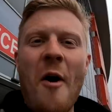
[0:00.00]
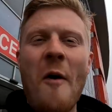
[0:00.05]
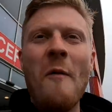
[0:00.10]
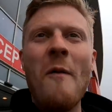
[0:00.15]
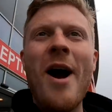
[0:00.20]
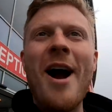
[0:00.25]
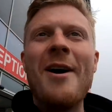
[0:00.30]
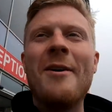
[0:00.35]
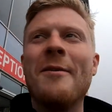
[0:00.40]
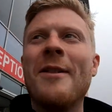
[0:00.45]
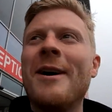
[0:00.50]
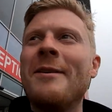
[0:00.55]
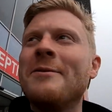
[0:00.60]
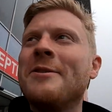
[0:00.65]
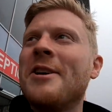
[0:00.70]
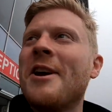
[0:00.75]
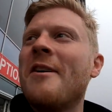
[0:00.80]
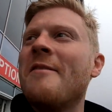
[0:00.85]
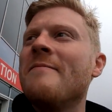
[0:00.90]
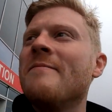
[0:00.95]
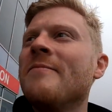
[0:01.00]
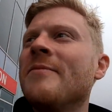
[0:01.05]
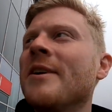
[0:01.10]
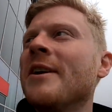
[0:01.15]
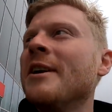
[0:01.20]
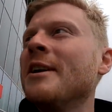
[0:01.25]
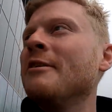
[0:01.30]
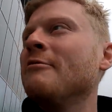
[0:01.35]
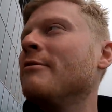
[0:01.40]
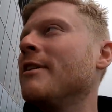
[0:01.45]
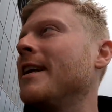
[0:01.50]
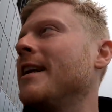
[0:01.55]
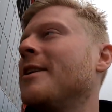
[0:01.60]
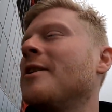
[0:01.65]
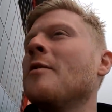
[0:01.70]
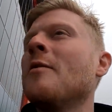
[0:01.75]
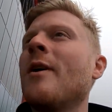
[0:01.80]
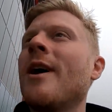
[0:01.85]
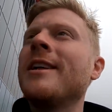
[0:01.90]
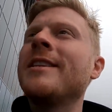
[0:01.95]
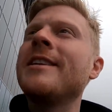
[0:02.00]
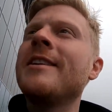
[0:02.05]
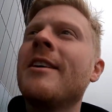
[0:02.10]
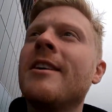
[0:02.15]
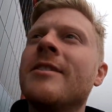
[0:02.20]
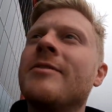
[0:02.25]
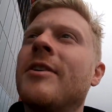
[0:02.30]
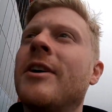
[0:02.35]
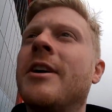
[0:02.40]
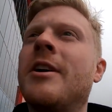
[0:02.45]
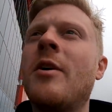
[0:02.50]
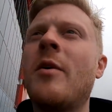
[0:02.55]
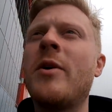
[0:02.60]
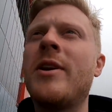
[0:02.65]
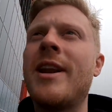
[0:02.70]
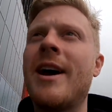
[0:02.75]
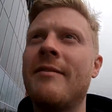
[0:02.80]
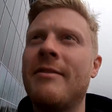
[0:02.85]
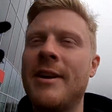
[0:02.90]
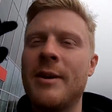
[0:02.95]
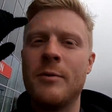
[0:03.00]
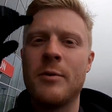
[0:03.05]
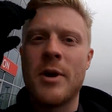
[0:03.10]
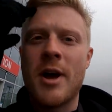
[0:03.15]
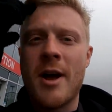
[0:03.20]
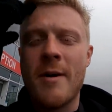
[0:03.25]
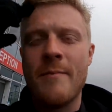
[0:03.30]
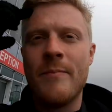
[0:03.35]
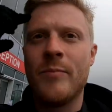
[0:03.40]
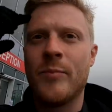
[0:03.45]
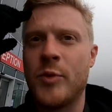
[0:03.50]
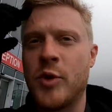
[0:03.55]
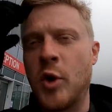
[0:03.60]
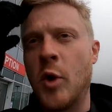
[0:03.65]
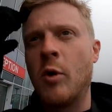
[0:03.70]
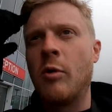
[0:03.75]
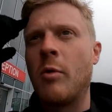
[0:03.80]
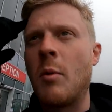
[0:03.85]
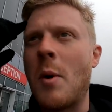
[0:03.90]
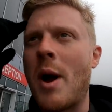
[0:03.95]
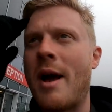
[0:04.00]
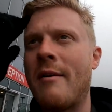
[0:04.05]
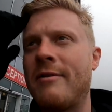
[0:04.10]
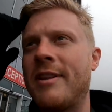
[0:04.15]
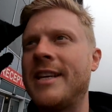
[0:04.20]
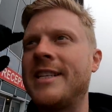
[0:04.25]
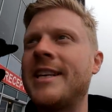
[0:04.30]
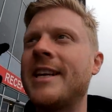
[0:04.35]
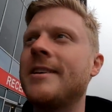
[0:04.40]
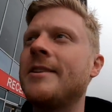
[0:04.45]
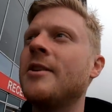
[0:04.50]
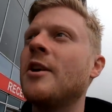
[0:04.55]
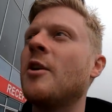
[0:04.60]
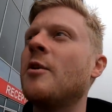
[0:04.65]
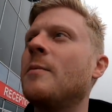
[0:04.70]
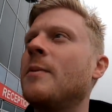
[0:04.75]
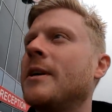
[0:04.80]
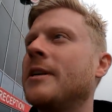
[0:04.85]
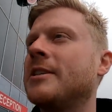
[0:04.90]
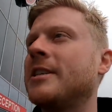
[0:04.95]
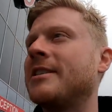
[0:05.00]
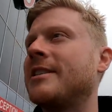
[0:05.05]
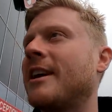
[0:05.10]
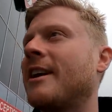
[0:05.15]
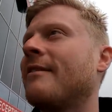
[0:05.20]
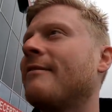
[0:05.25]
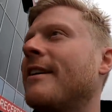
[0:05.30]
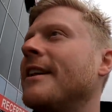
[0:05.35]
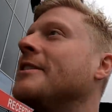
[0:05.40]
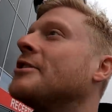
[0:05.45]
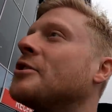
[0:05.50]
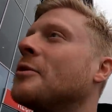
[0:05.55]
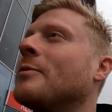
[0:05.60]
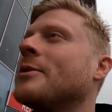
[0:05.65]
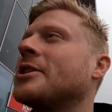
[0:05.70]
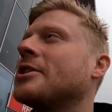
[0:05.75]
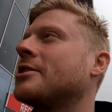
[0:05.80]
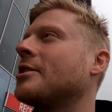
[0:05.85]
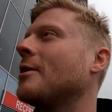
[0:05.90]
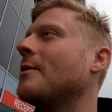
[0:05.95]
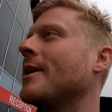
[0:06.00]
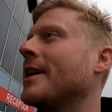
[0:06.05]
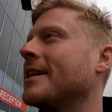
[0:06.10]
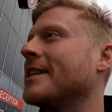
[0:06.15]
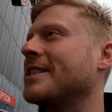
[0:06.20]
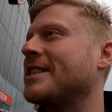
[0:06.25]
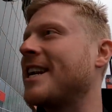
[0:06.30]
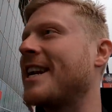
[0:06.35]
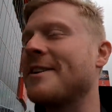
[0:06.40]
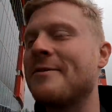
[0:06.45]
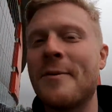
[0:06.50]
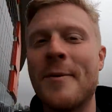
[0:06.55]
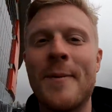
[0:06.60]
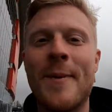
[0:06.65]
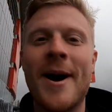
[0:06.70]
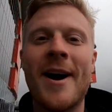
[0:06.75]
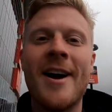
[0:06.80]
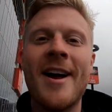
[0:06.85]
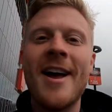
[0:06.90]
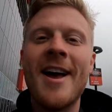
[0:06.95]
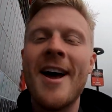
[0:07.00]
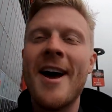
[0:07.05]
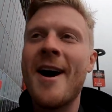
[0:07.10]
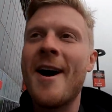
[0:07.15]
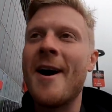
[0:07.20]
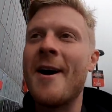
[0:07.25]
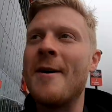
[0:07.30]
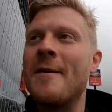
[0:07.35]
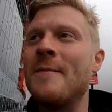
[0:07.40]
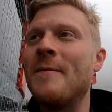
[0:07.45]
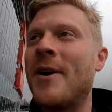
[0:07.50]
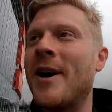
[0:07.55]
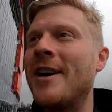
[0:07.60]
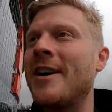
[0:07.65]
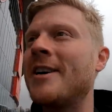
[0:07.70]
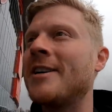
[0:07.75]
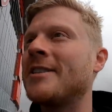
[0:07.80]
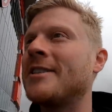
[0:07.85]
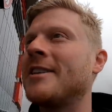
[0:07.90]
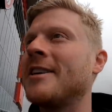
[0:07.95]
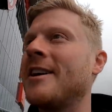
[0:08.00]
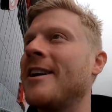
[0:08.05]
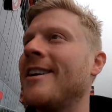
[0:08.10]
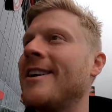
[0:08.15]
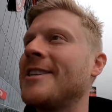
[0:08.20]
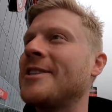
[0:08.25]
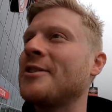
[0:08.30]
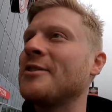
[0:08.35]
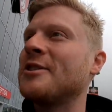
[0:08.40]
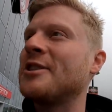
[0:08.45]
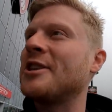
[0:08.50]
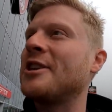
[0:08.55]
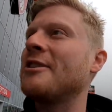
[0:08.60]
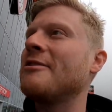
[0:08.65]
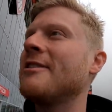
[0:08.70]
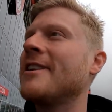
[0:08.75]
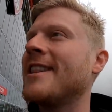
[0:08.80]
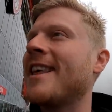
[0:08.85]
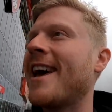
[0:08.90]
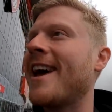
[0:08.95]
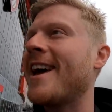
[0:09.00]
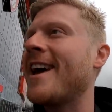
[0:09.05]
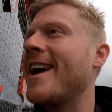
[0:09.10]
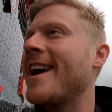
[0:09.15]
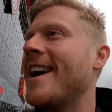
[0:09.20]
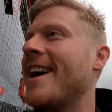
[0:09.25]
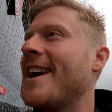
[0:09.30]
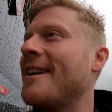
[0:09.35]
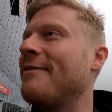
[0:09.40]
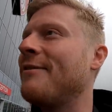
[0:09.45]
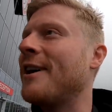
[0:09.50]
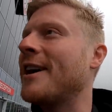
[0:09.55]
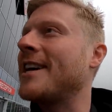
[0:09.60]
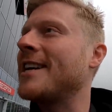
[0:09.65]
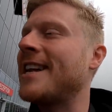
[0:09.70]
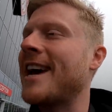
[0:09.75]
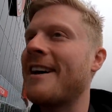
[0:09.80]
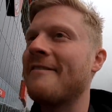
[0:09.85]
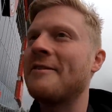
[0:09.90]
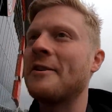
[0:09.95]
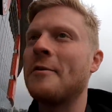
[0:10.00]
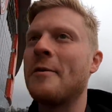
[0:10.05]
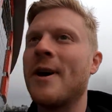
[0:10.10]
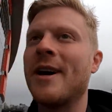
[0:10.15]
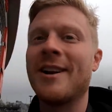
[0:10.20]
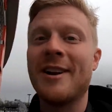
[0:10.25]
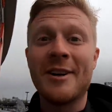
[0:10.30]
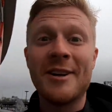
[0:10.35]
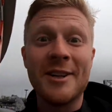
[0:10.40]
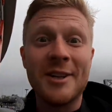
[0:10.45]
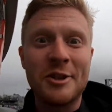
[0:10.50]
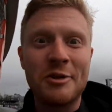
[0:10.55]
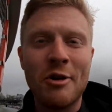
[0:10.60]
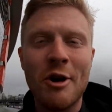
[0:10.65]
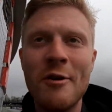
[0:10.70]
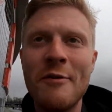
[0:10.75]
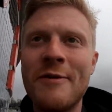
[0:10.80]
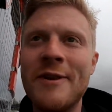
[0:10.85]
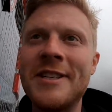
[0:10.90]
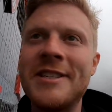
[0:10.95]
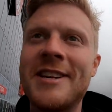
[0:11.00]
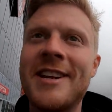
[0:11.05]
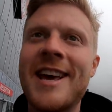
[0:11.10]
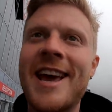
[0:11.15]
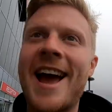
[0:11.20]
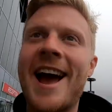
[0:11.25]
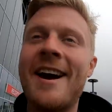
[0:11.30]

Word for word: Oh wow, that was um, really cool. I did ask if I could go in and have a little um, tour or whatever. They said no because there's like events on, which is totally understandable. But um, I asked the guy on security there if I could have a quick look at the trophies that they